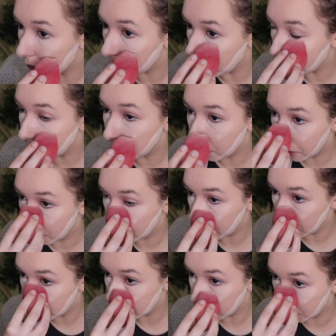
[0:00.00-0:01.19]
of where you put your
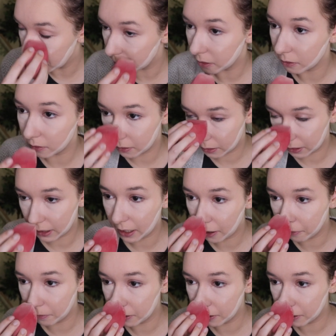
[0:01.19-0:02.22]
concealer too, because it's gonna help